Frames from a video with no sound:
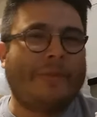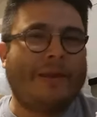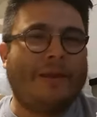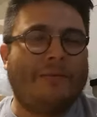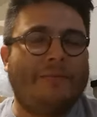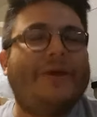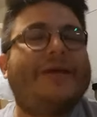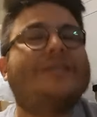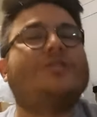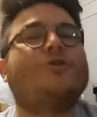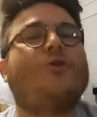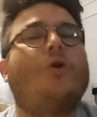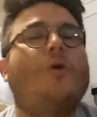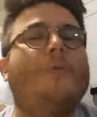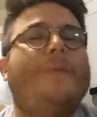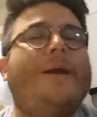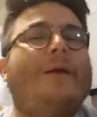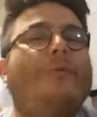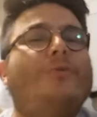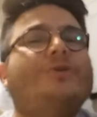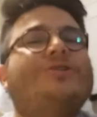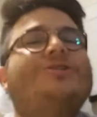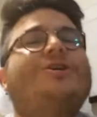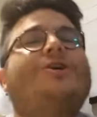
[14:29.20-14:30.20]
Because
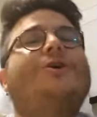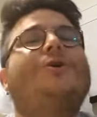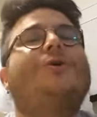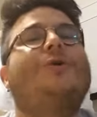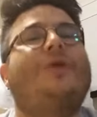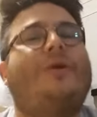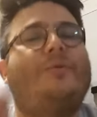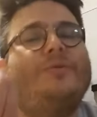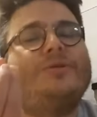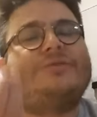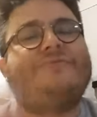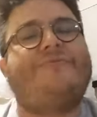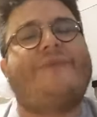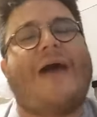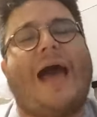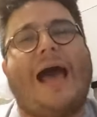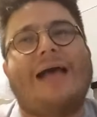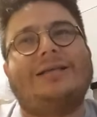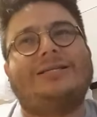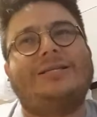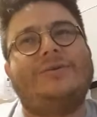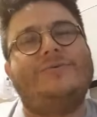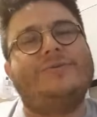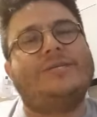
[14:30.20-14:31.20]
Courbet was good. He was
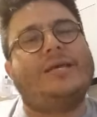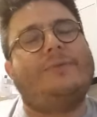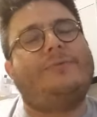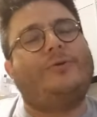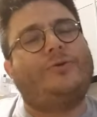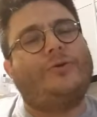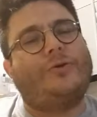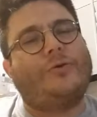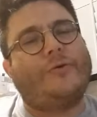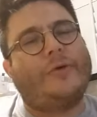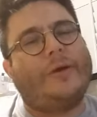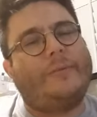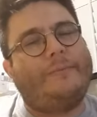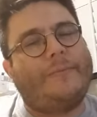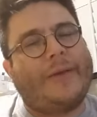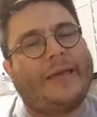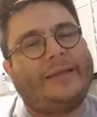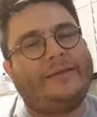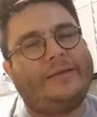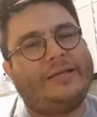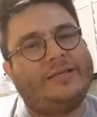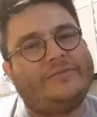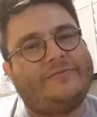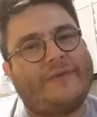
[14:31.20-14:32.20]
fast. He was able to create
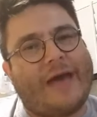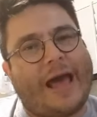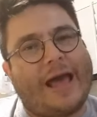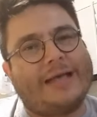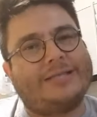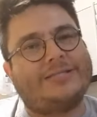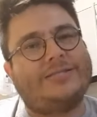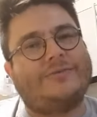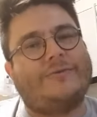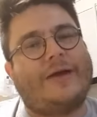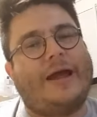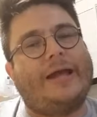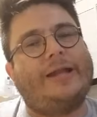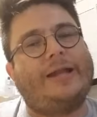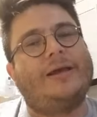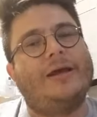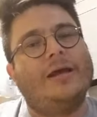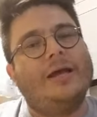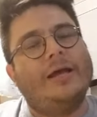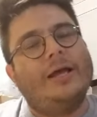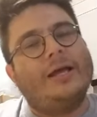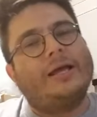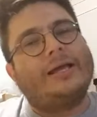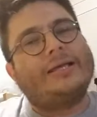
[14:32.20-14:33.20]
paintings fast, right?
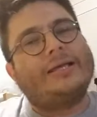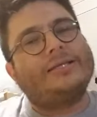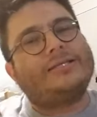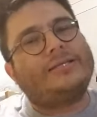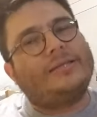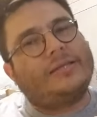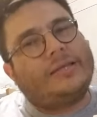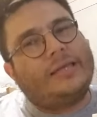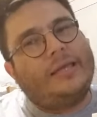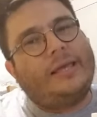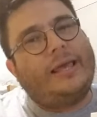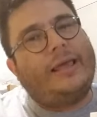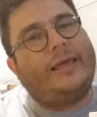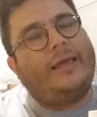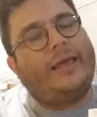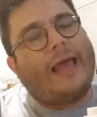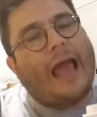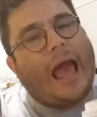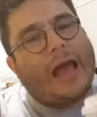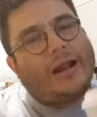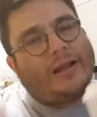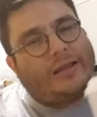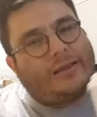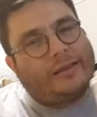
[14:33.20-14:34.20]
Because he
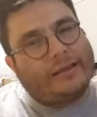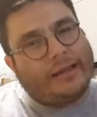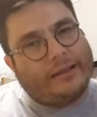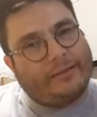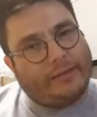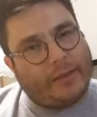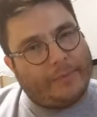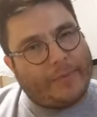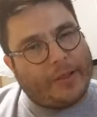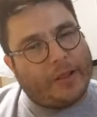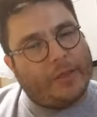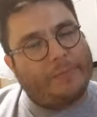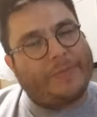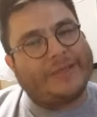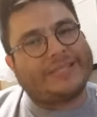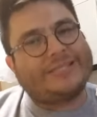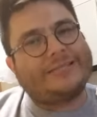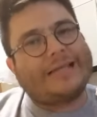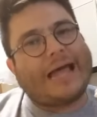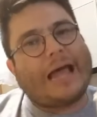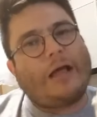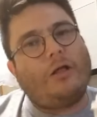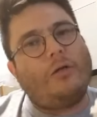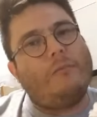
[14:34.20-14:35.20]
had to develop a
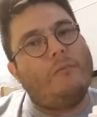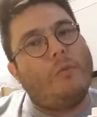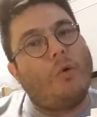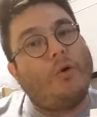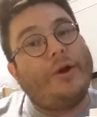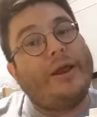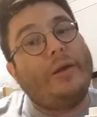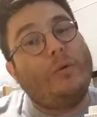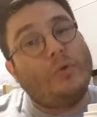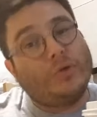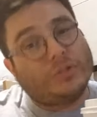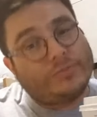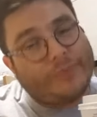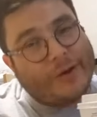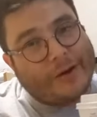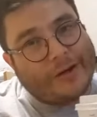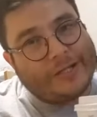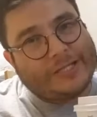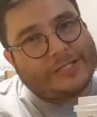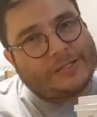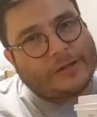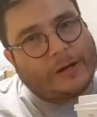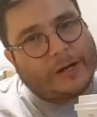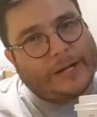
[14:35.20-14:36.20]
style. Monet was barely
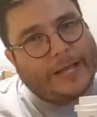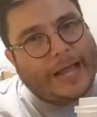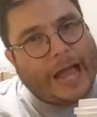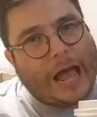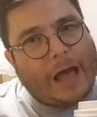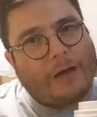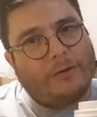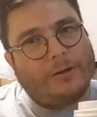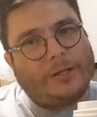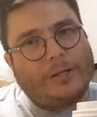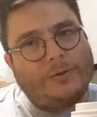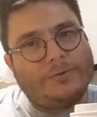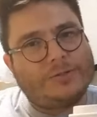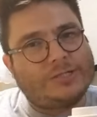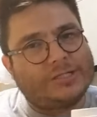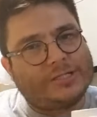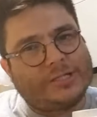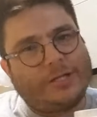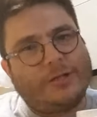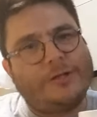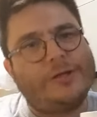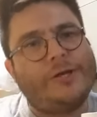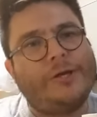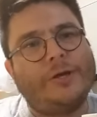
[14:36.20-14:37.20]
starting out. He was
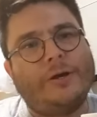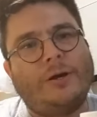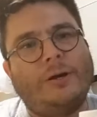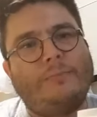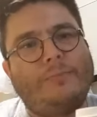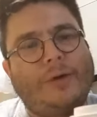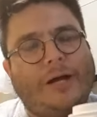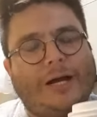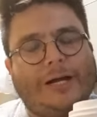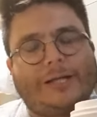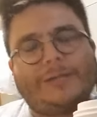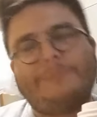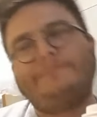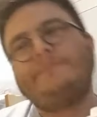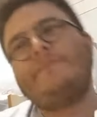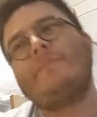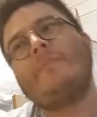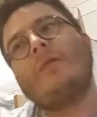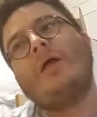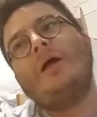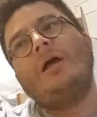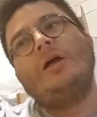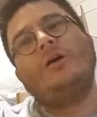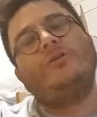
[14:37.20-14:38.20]
still a young buck.
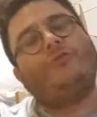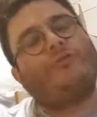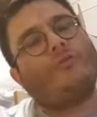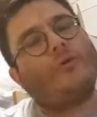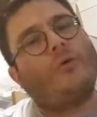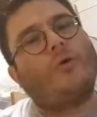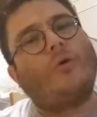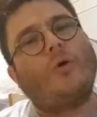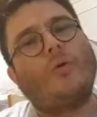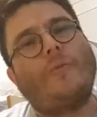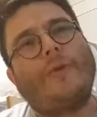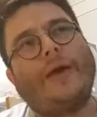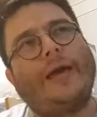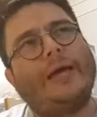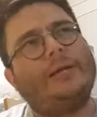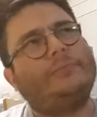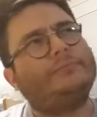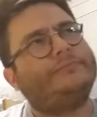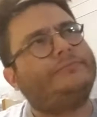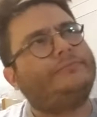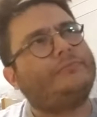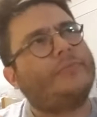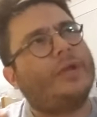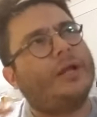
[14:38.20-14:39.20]
So Courbet,
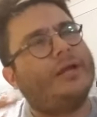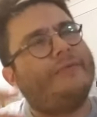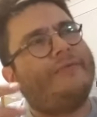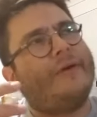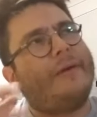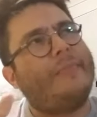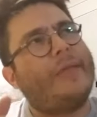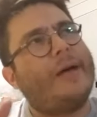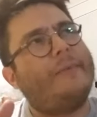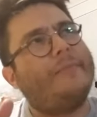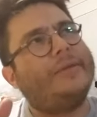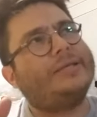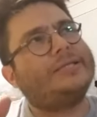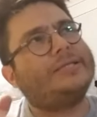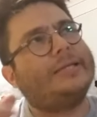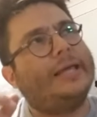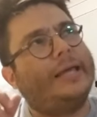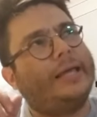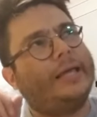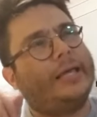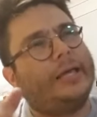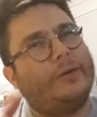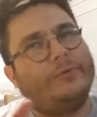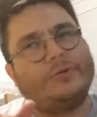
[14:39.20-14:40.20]
if I'm not
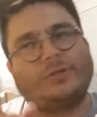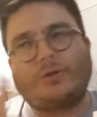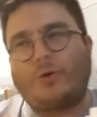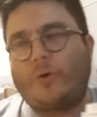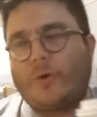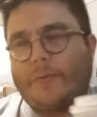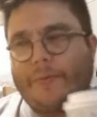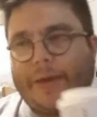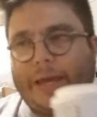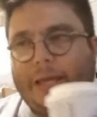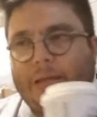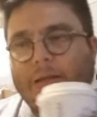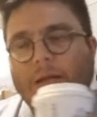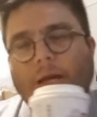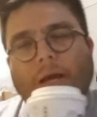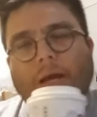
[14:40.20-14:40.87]
mistaken, it was Courbet.